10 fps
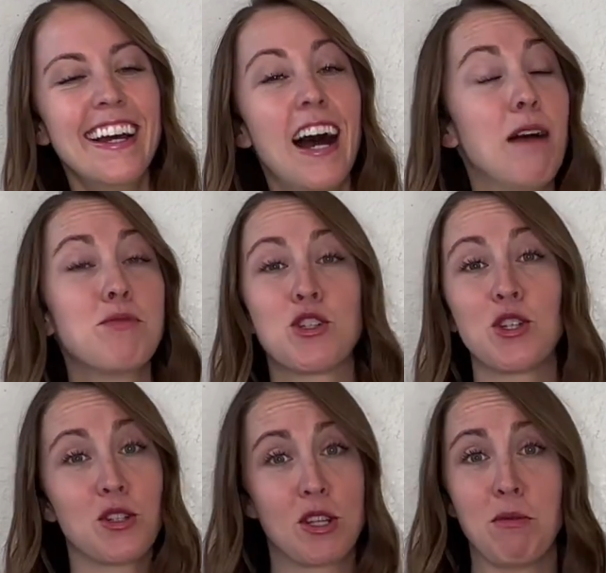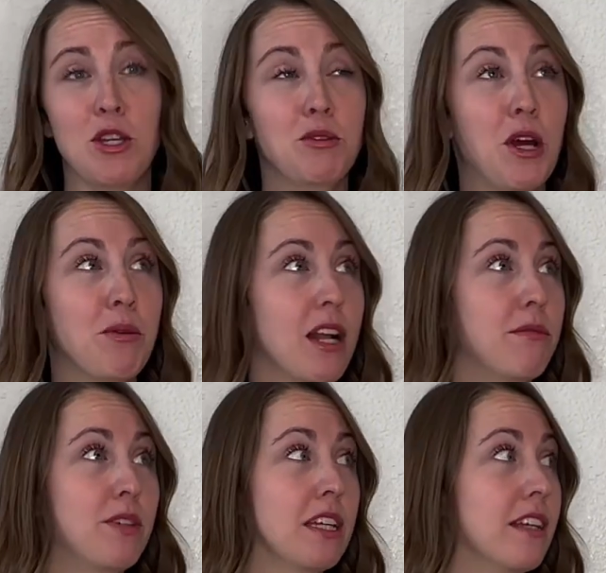I'm sure some of you know what I'm
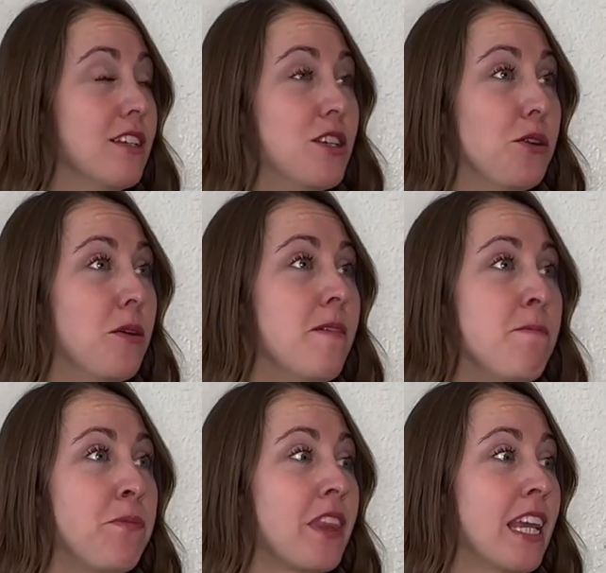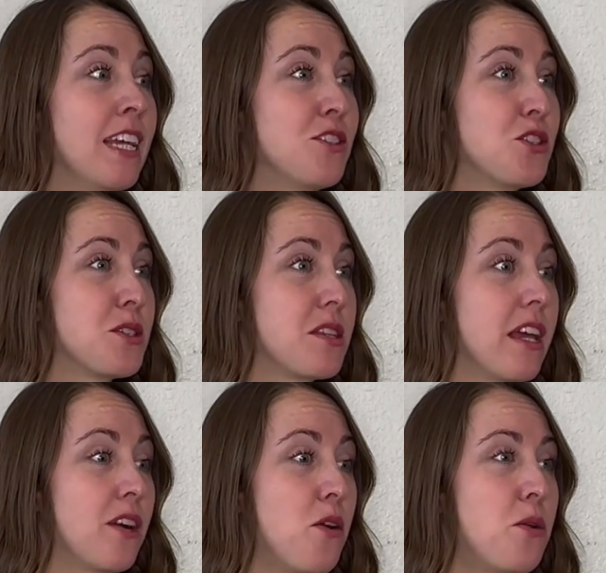feeling too. It's just
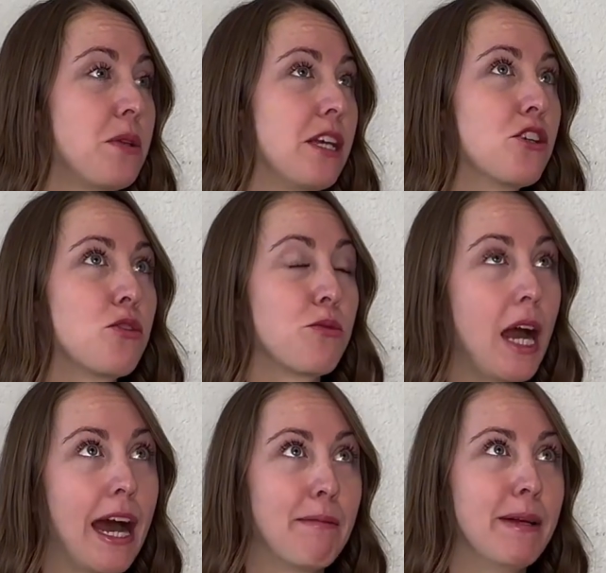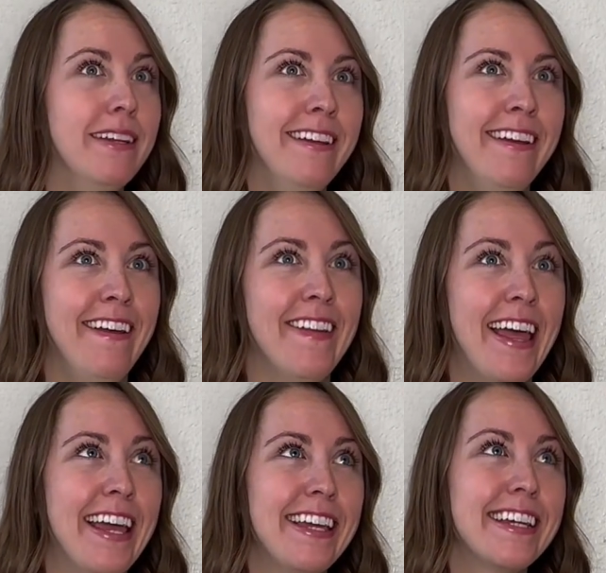like, holy crap.
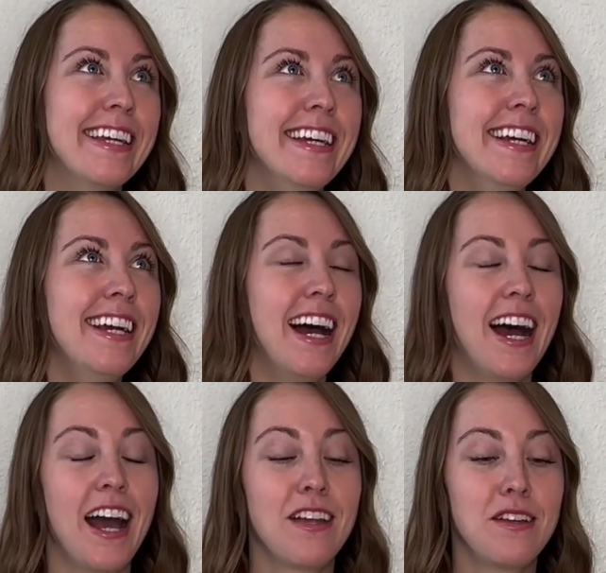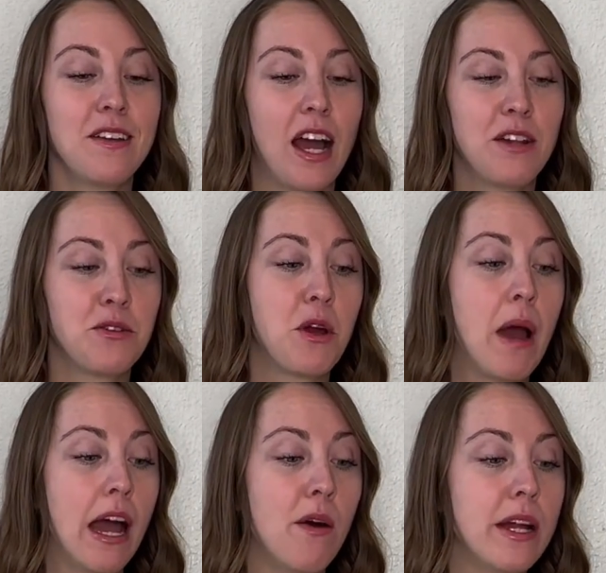Like, I don't know
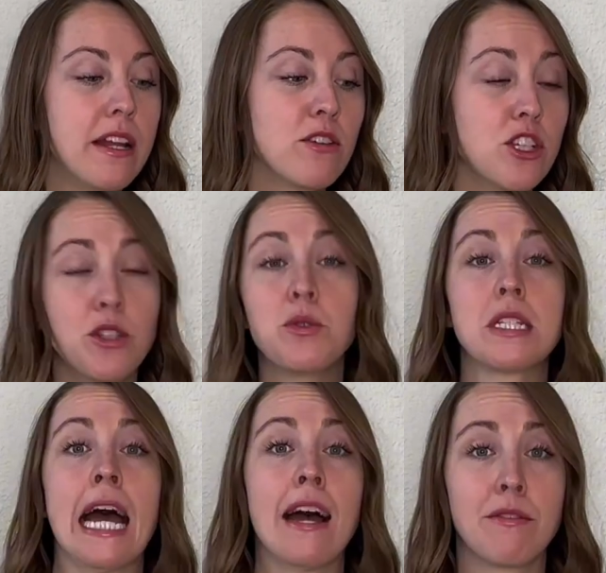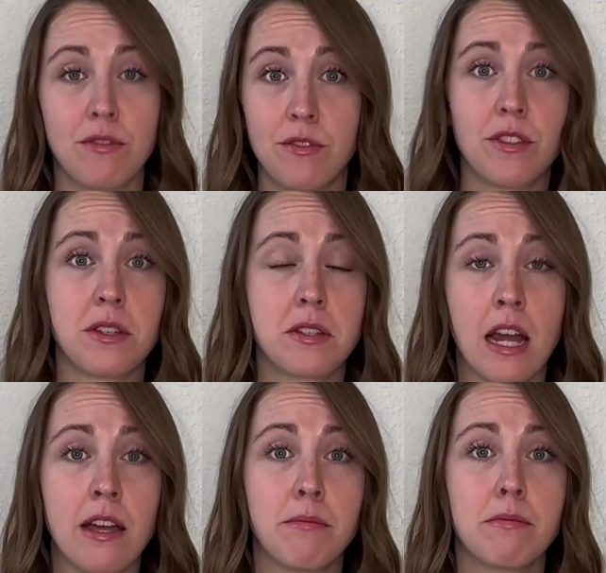how I never used to have this
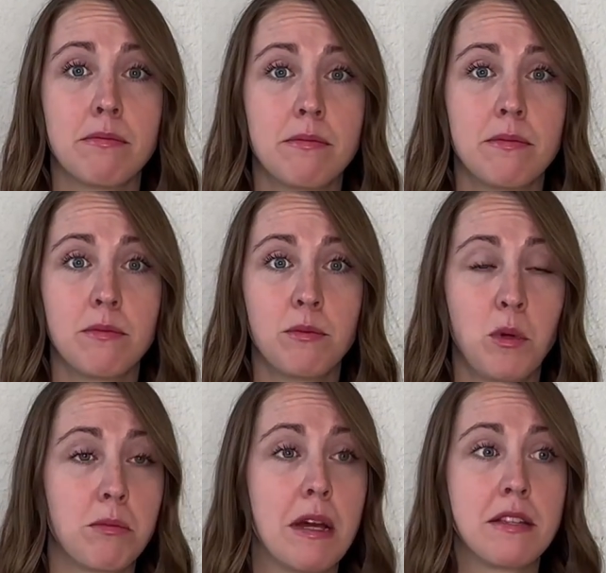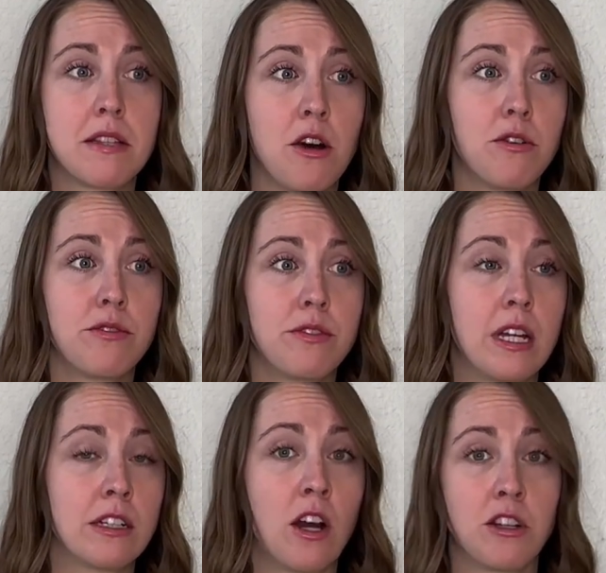time with myself
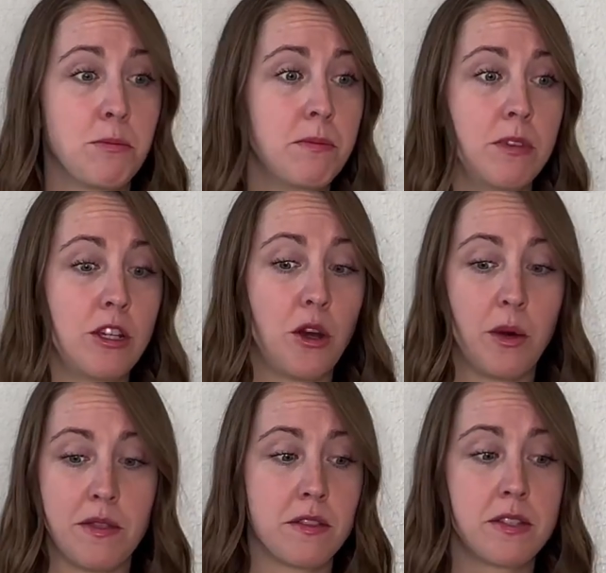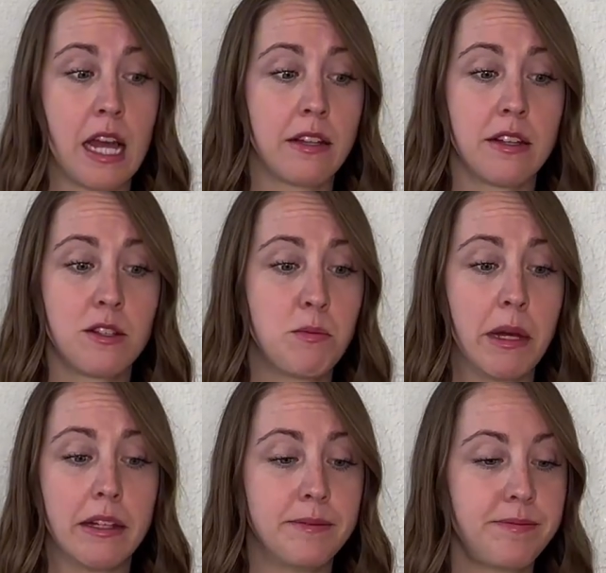and God, in silence, but